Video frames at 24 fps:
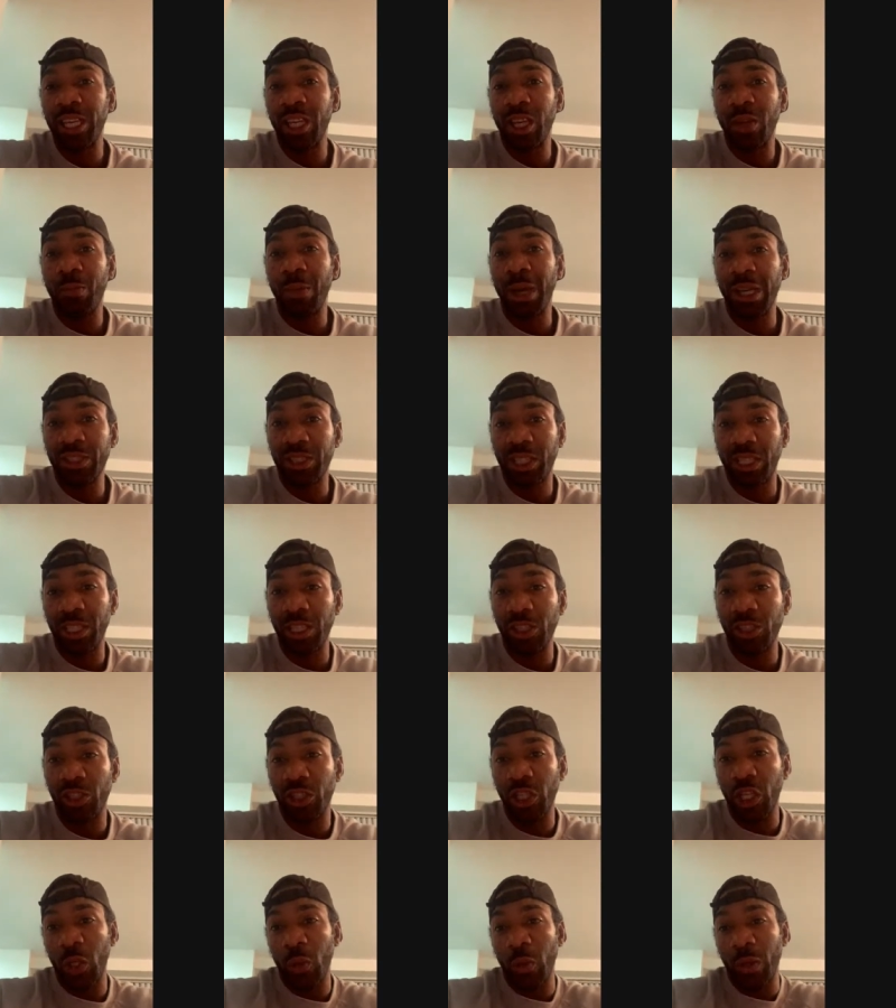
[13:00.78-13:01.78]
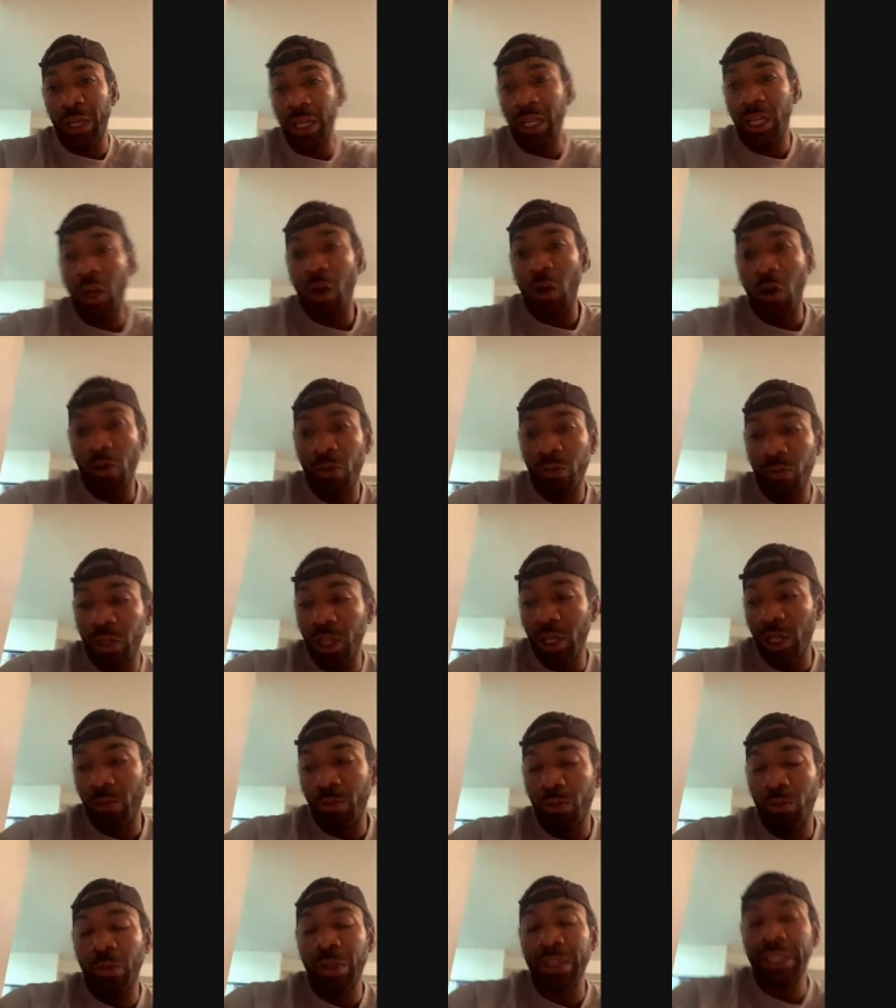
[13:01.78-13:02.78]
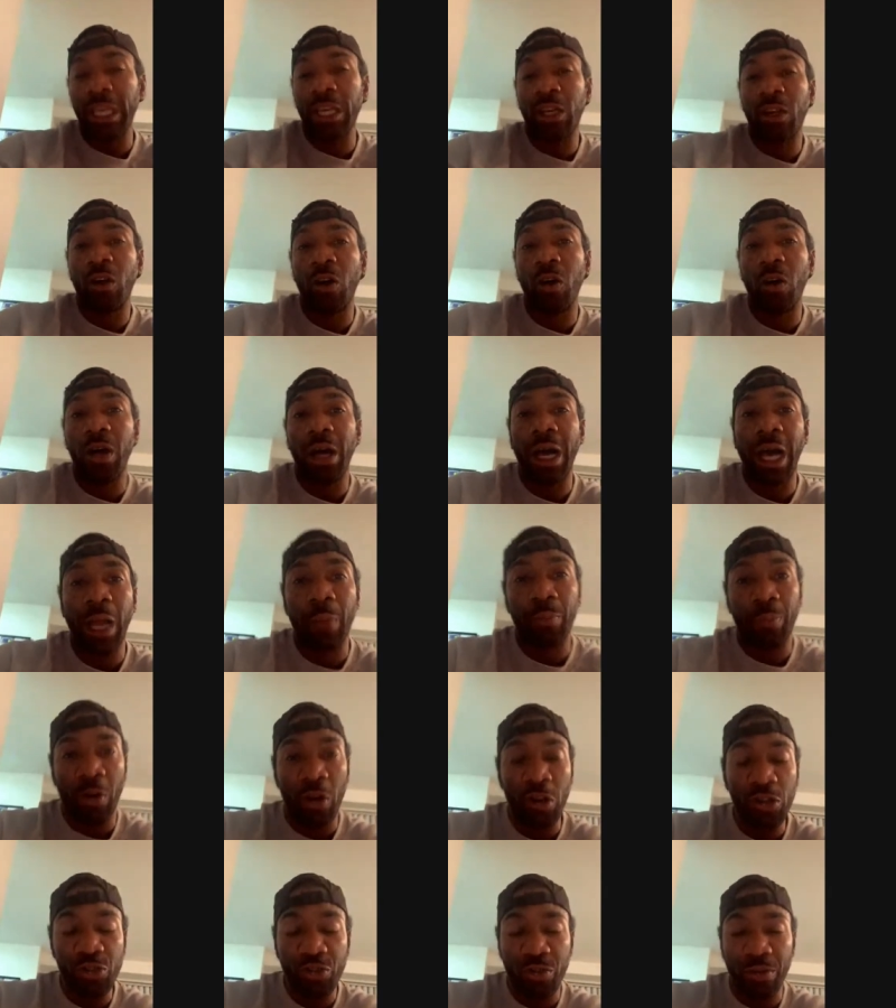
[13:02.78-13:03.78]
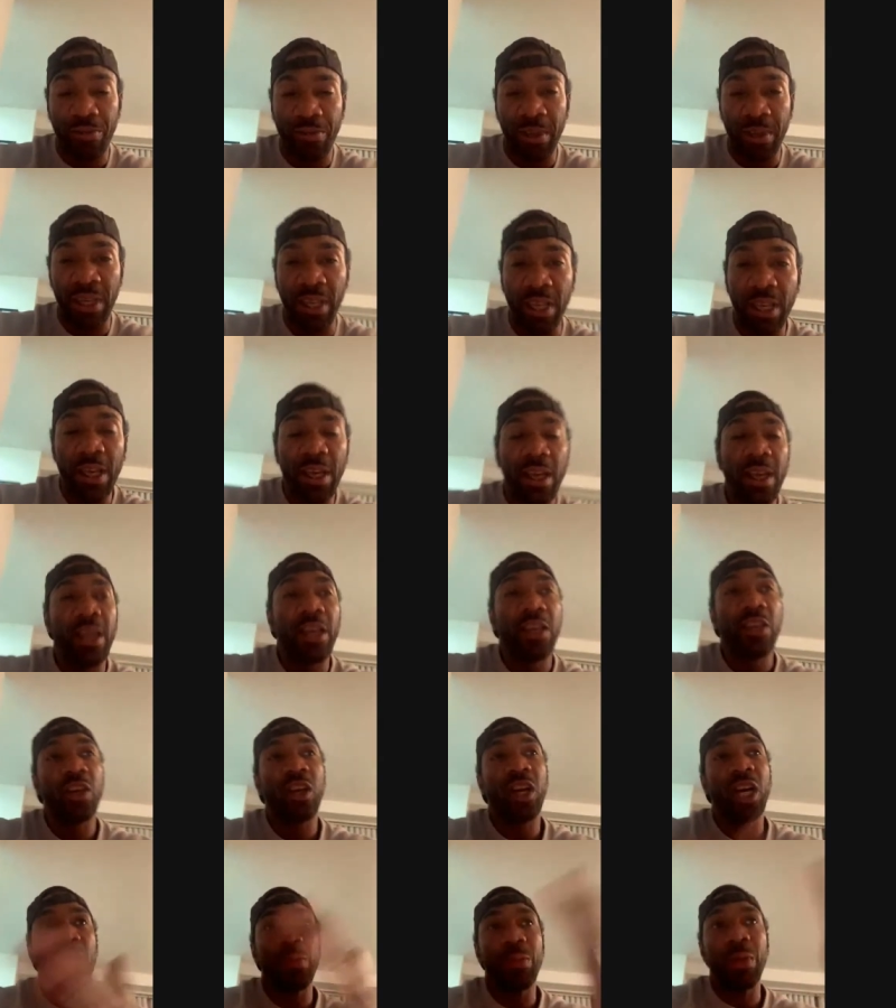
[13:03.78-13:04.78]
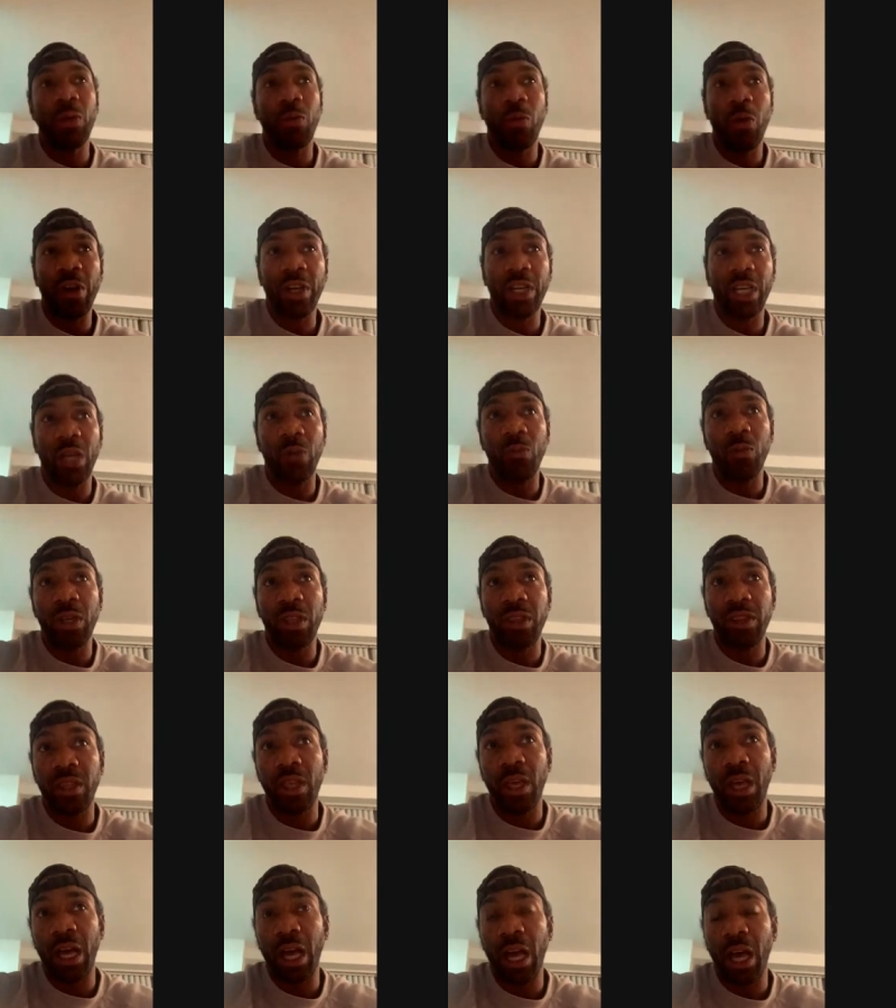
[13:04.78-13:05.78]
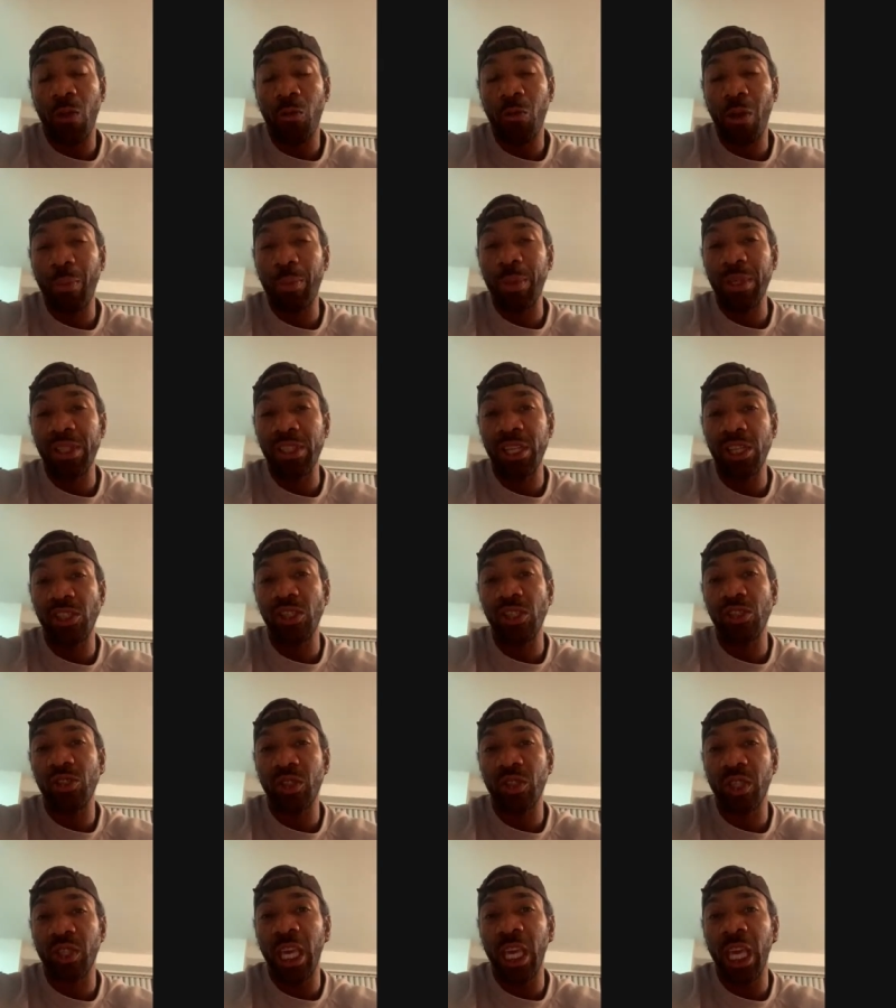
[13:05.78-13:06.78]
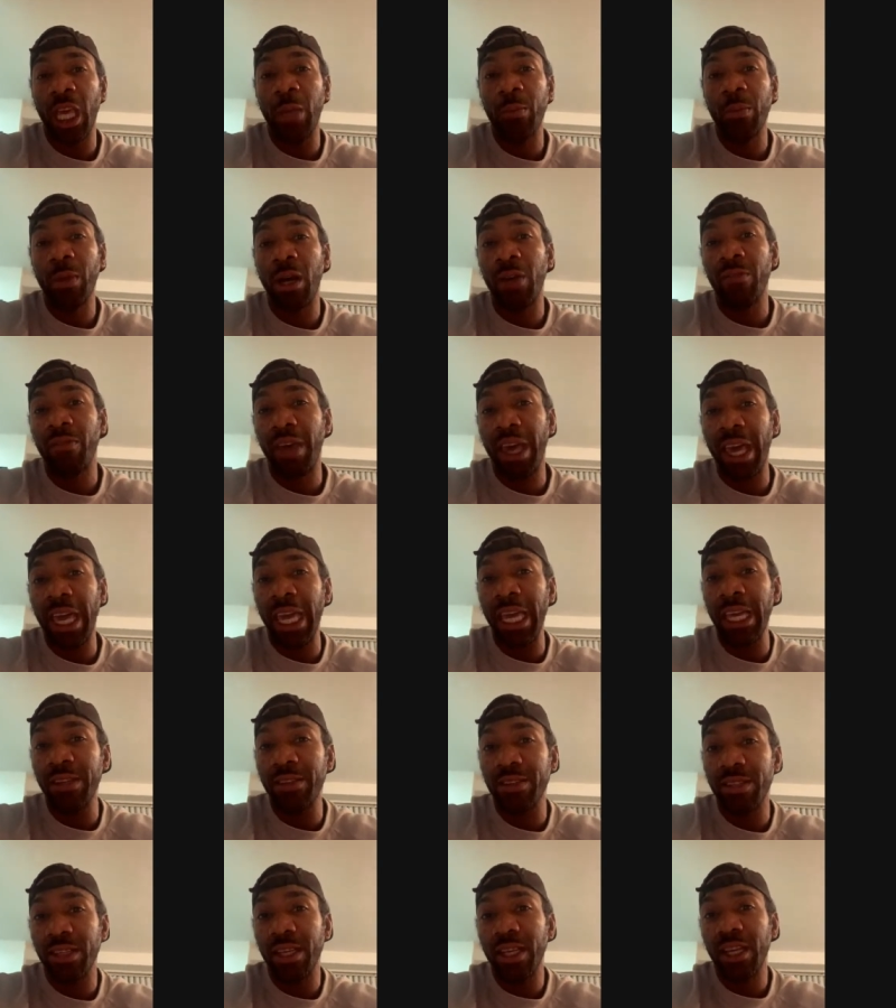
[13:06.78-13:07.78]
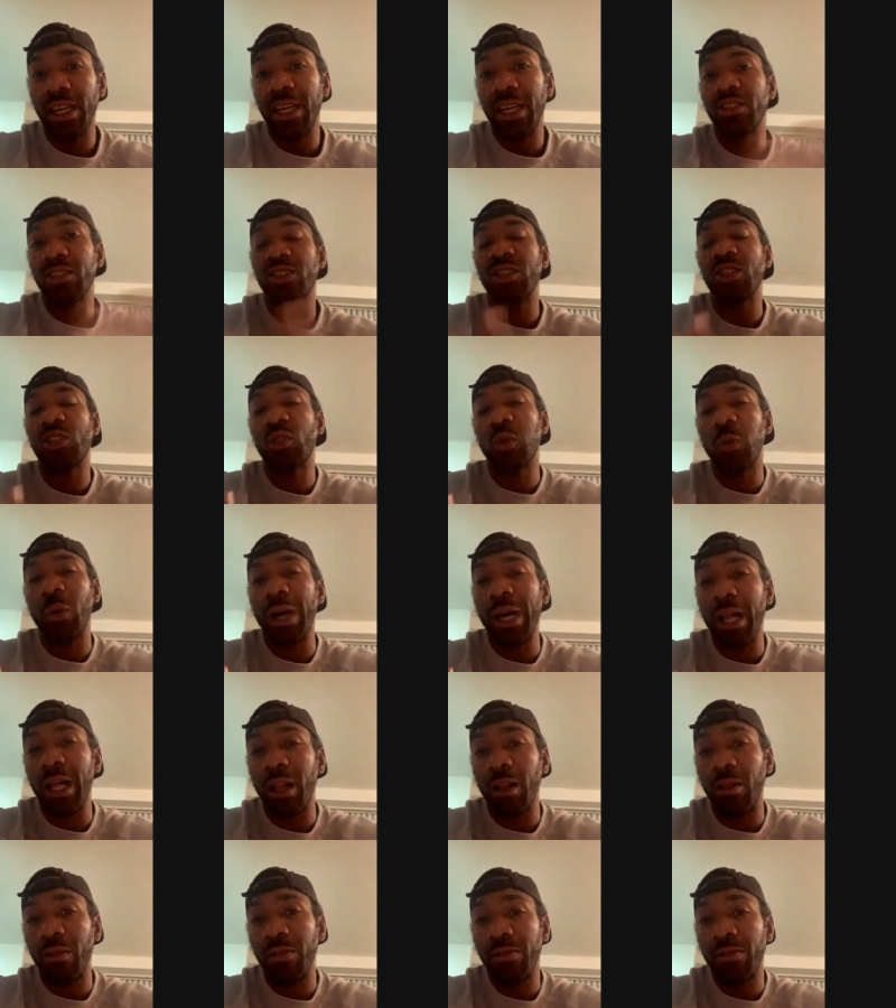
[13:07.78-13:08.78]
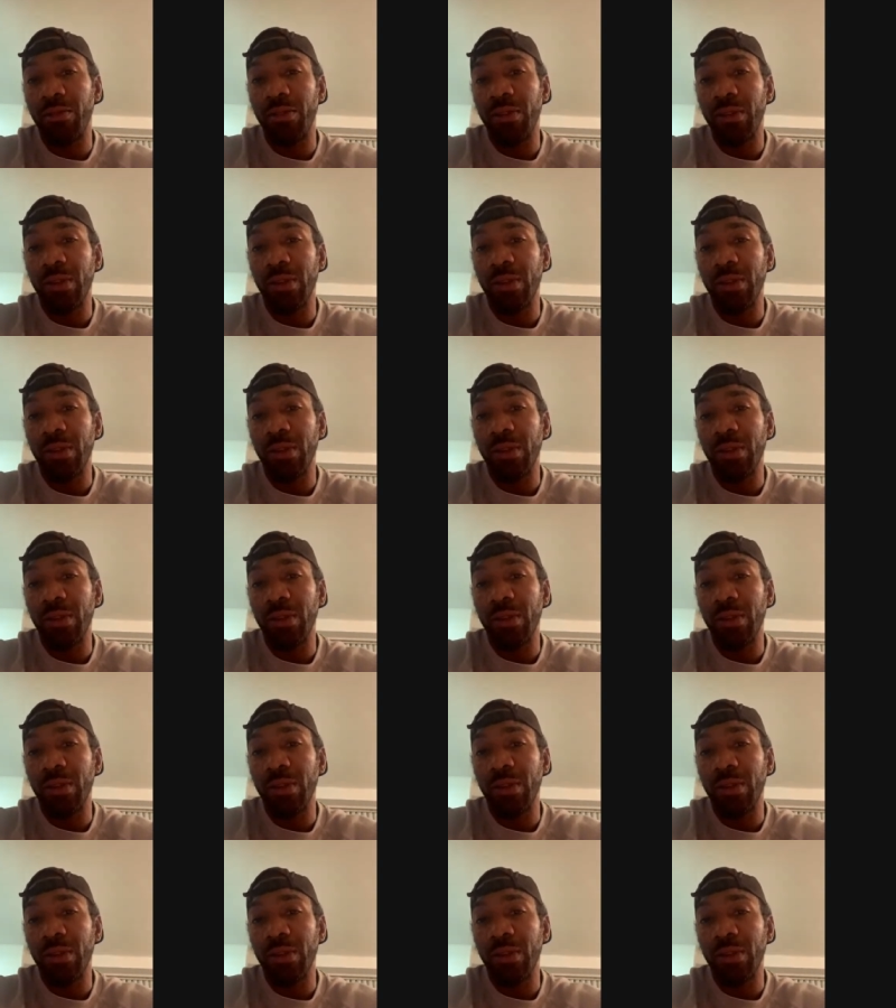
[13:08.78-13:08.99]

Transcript: in your musculature, you want to go a little, what they call hypertrophy. You're going to be working with a repetition scheme of 8 to 12.